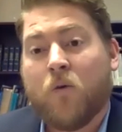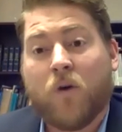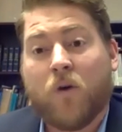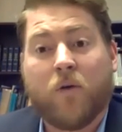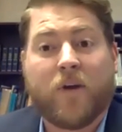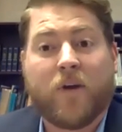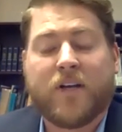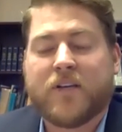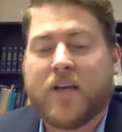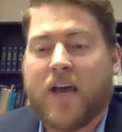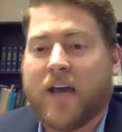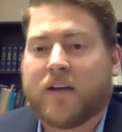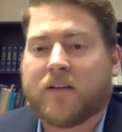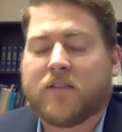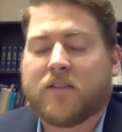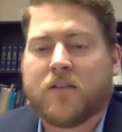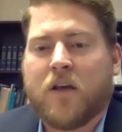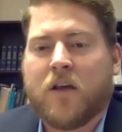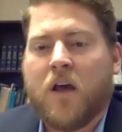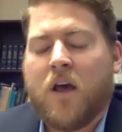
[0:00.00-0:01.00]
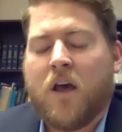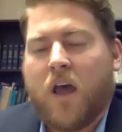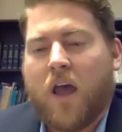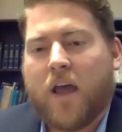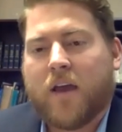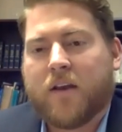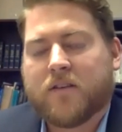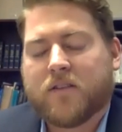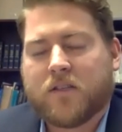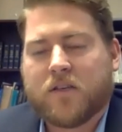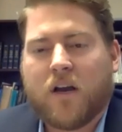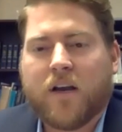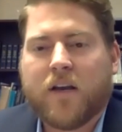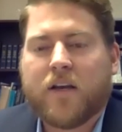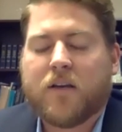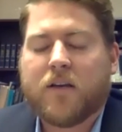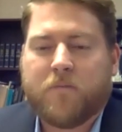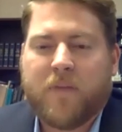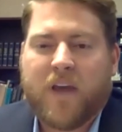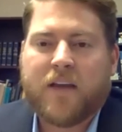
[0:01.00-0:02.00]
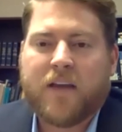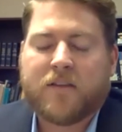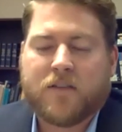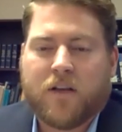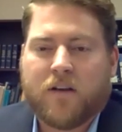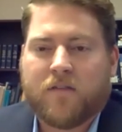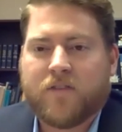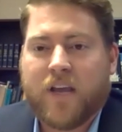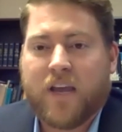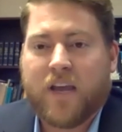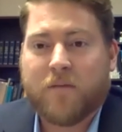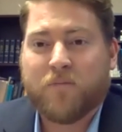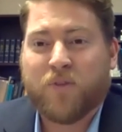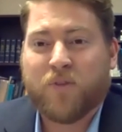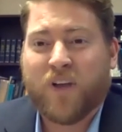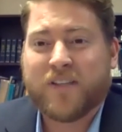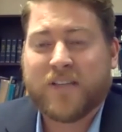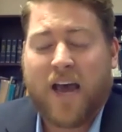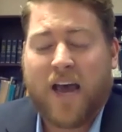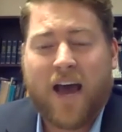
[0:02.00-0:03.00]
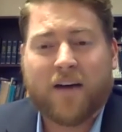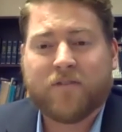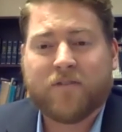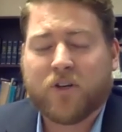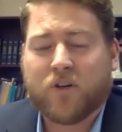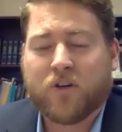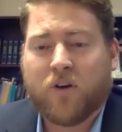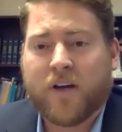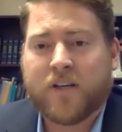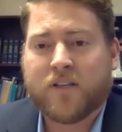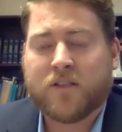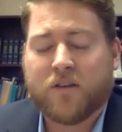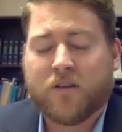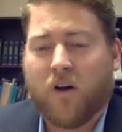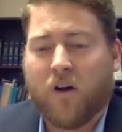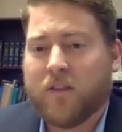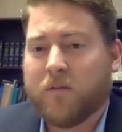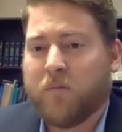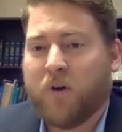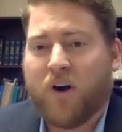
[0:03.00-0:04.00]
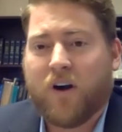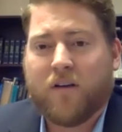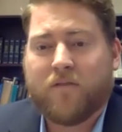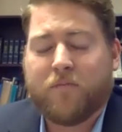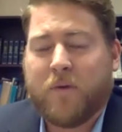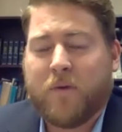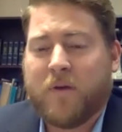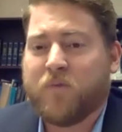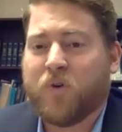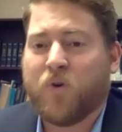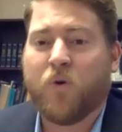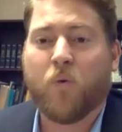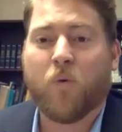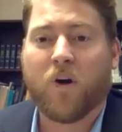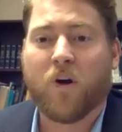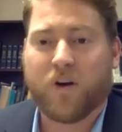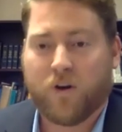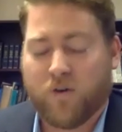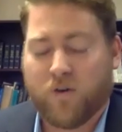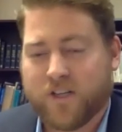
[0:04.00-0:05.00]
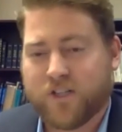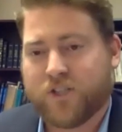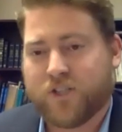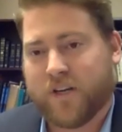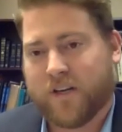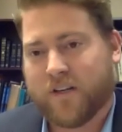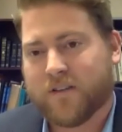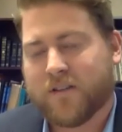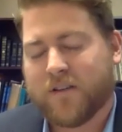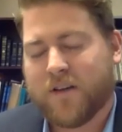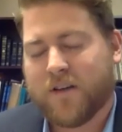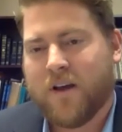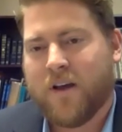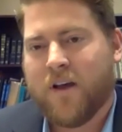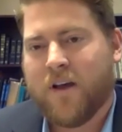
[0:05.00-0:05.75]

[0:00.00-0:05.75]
We read texts and study debates that have taken place after Christ on the part of people who weren't Christians.